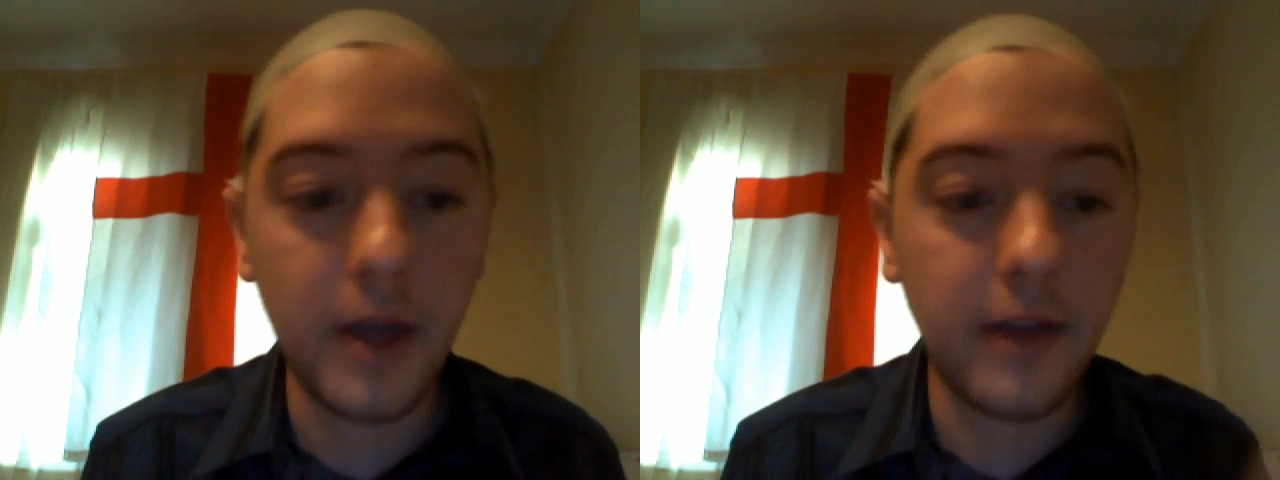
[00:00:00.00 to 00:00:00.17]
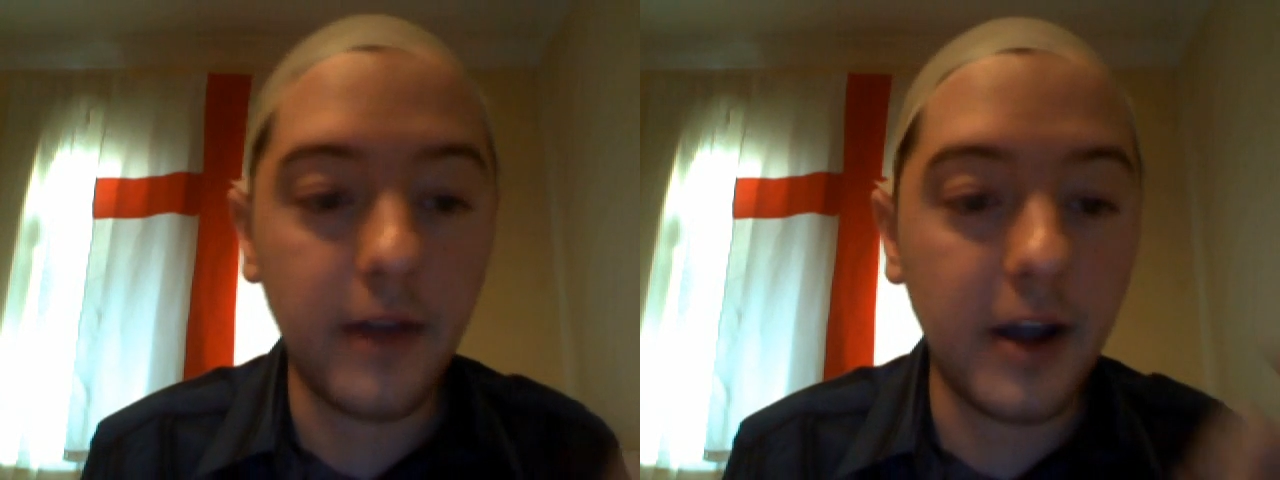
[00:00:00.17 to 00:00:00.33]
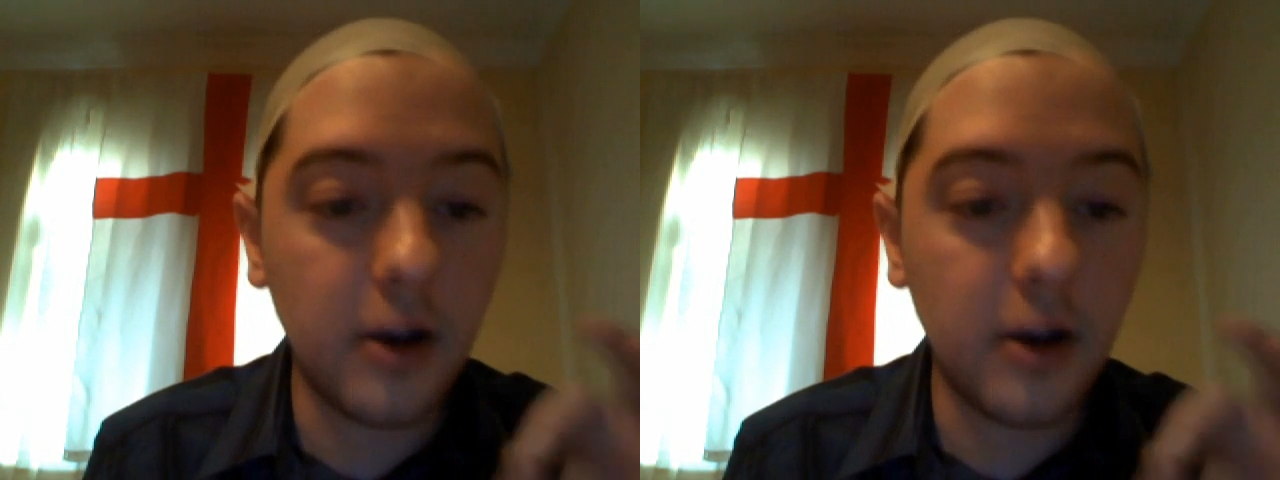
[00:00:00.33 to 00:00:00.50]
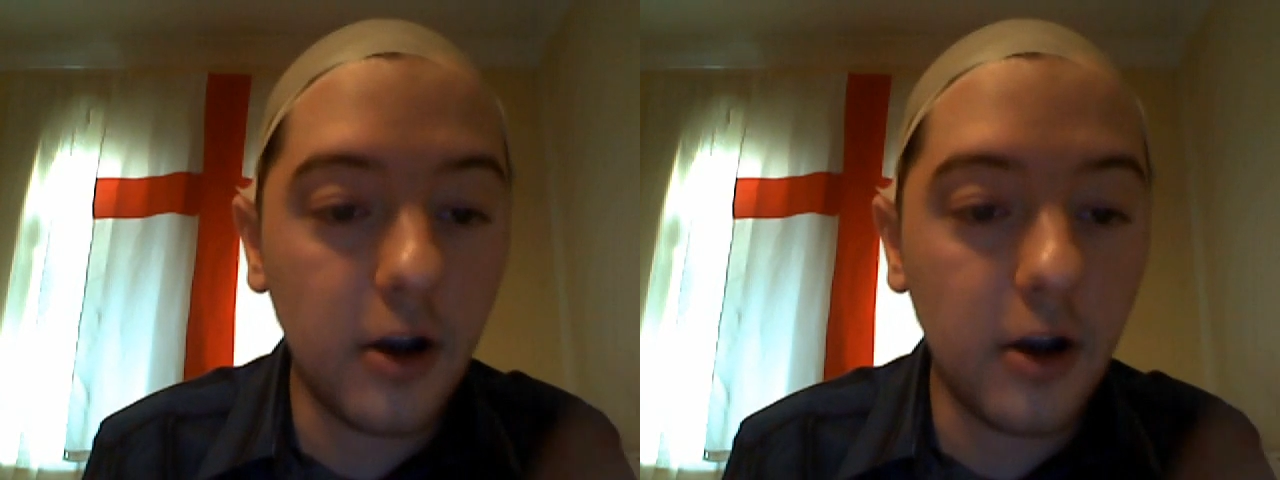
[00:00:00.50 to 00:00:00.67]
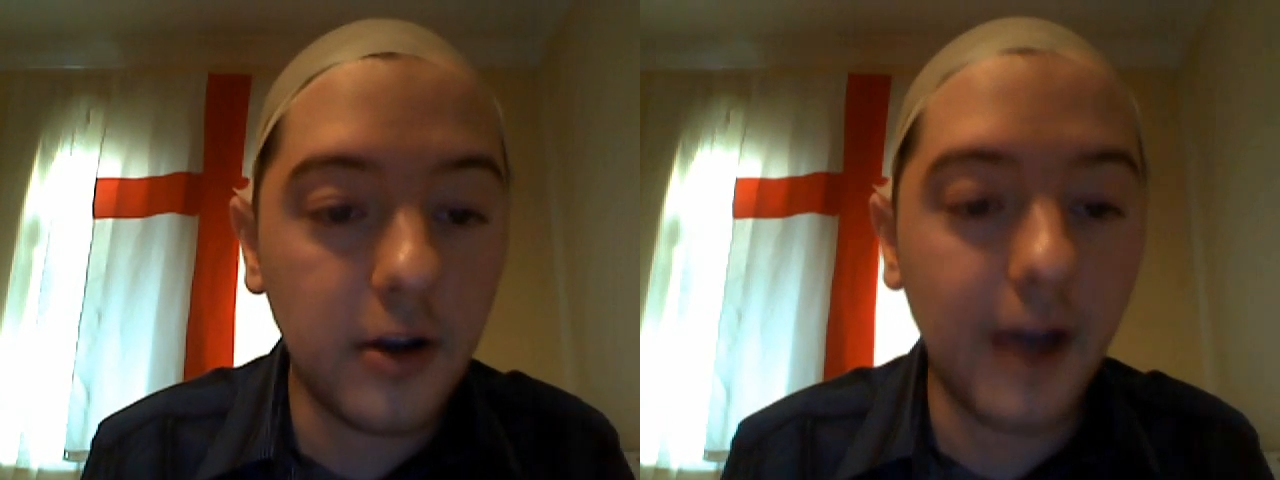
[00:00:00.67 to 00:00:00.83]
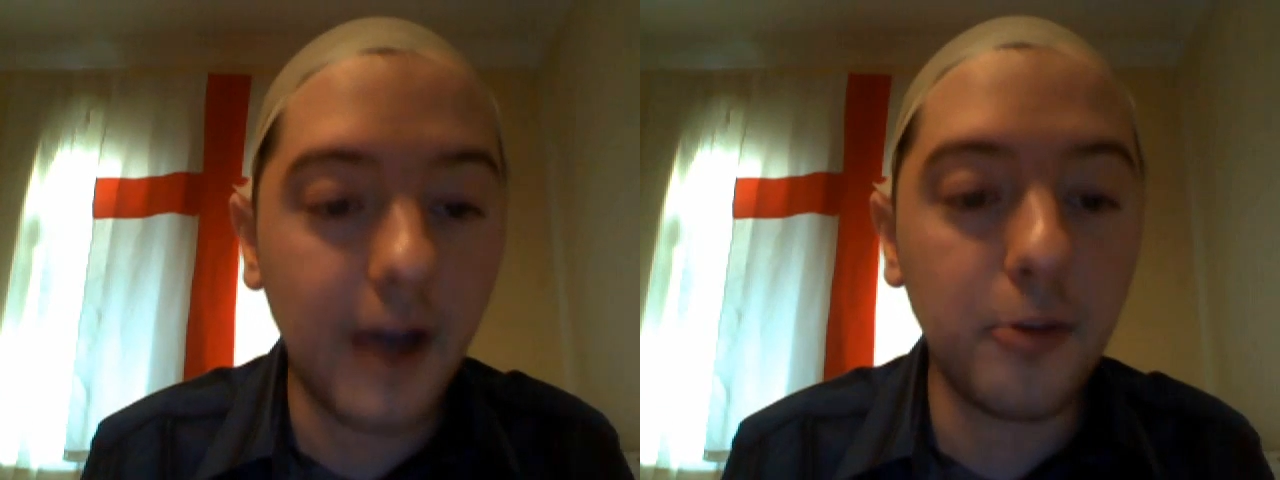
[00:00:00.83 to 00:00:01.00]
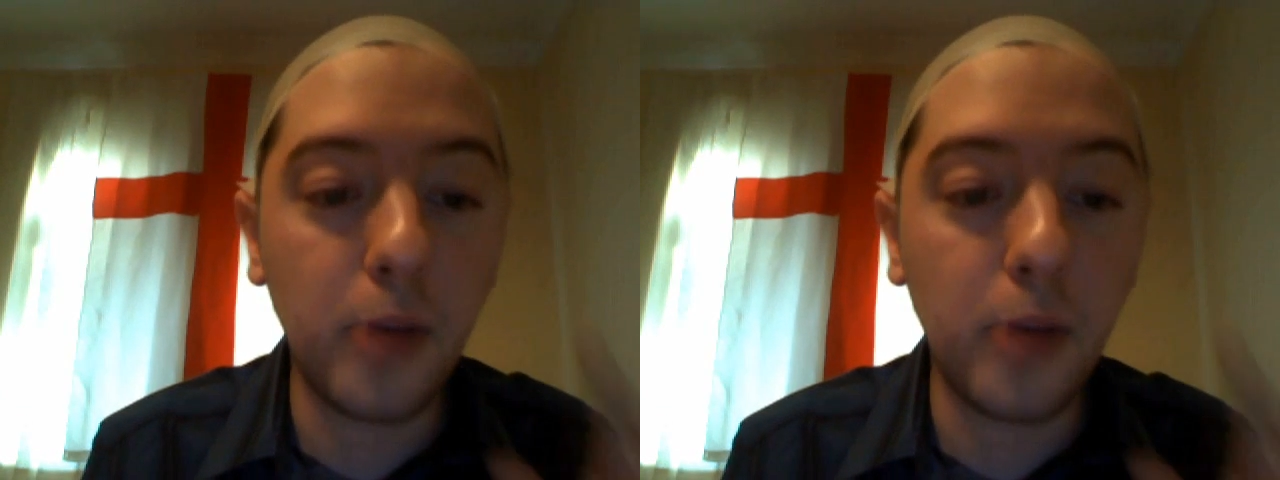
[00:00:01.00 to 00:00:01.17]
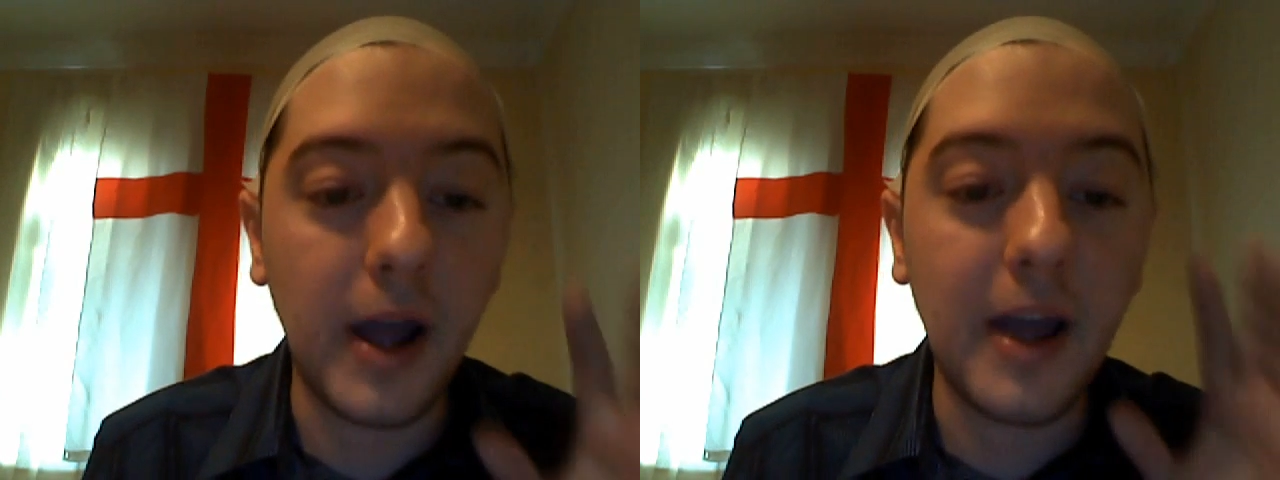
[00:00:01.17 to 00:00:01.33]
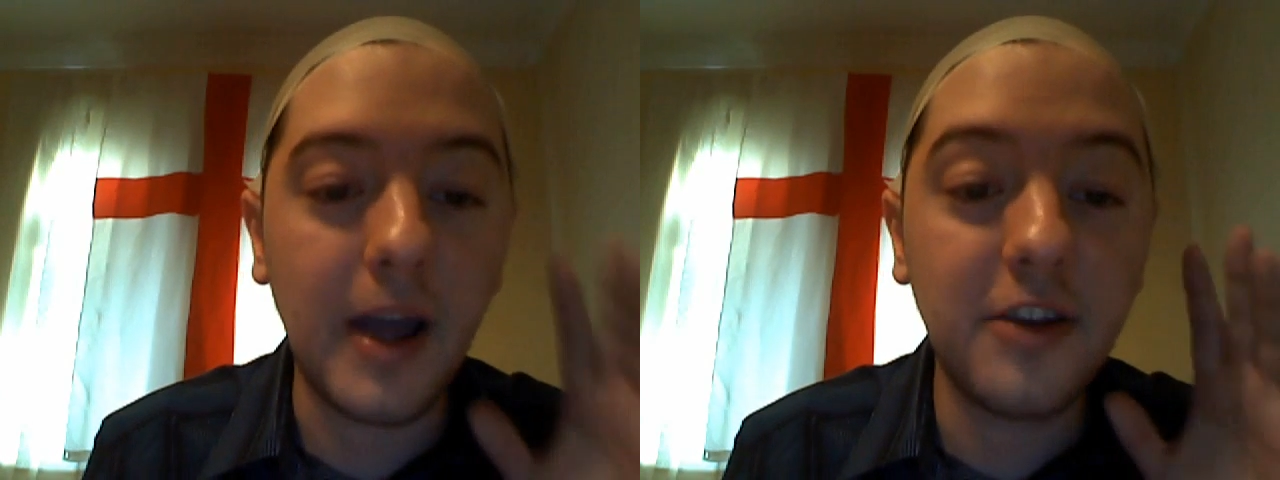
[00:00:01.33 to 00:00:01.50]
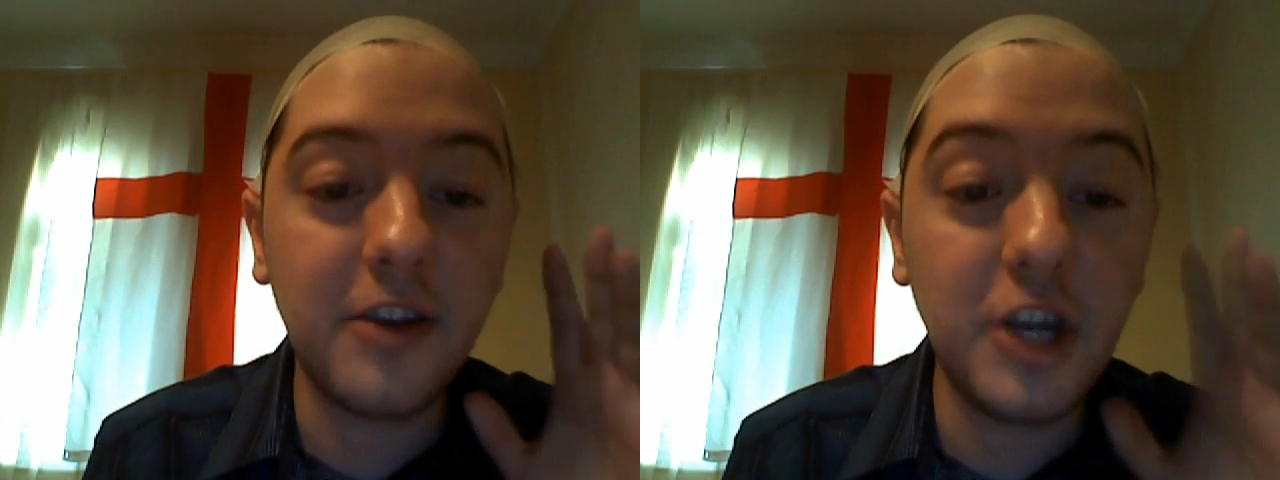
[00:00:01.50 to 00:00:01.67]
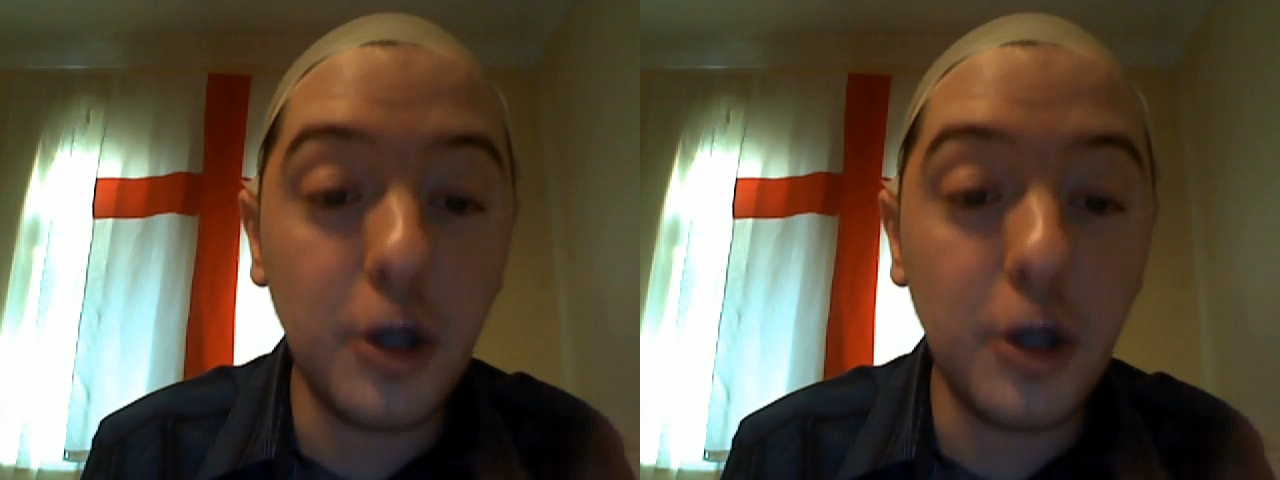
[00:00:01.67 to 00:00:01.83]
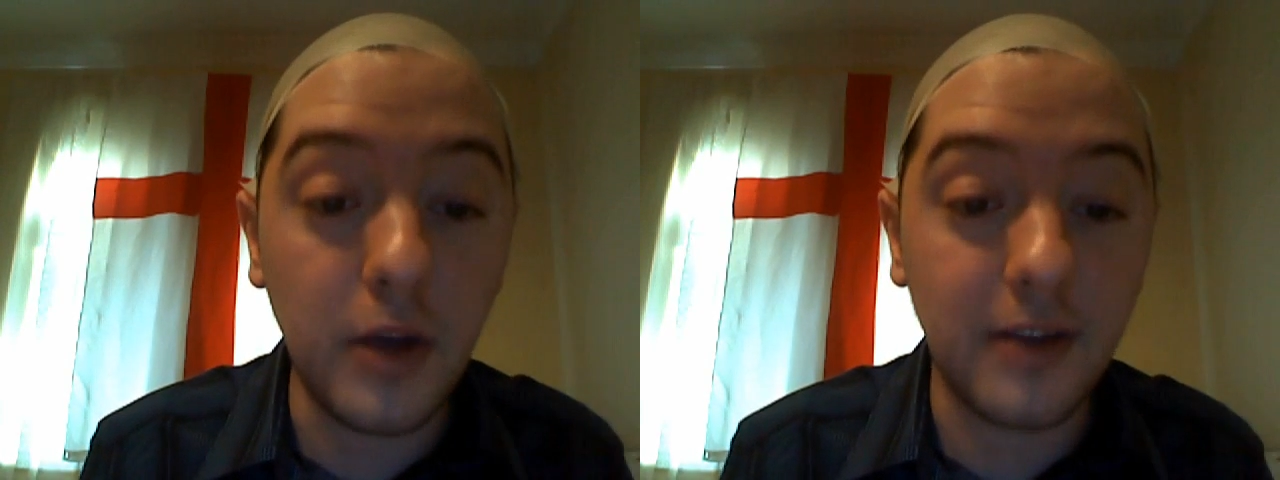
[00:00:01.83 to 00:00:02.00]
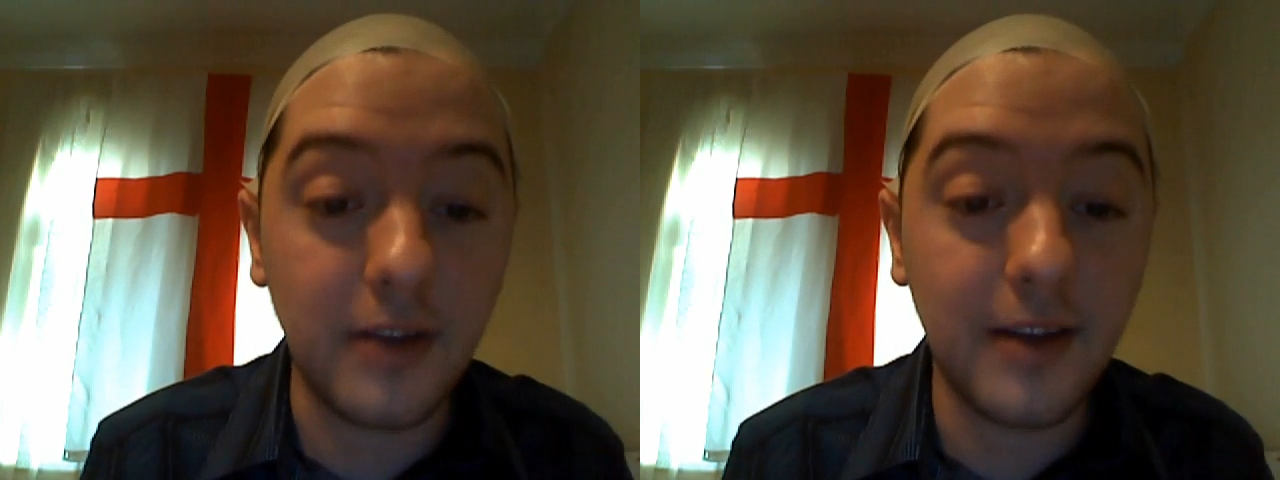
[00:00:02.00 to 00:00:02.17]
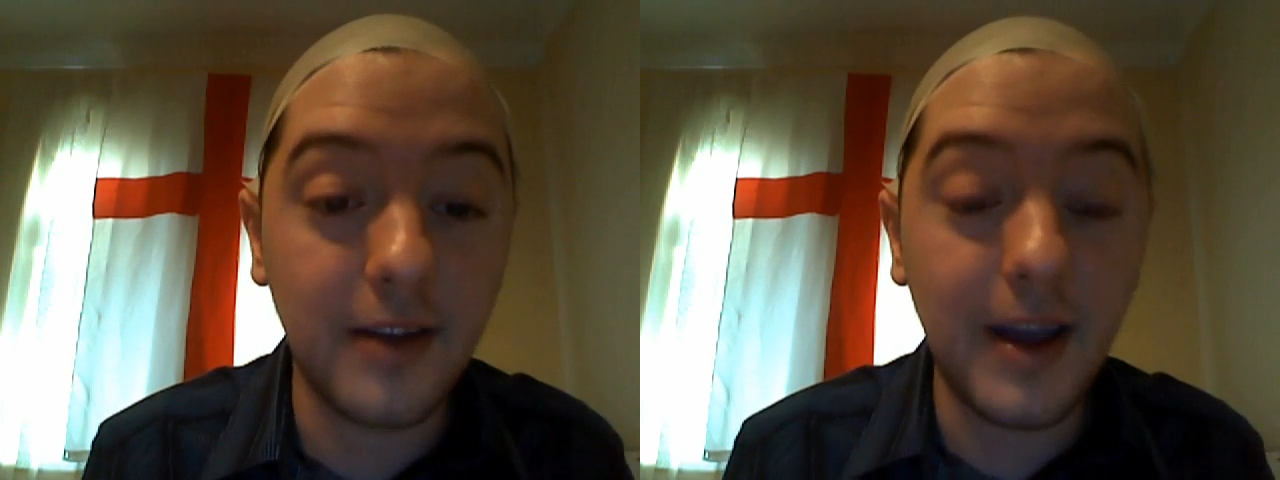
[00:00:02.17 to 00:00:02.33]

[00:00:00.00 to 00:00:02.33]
they had learnt how to play as a unit,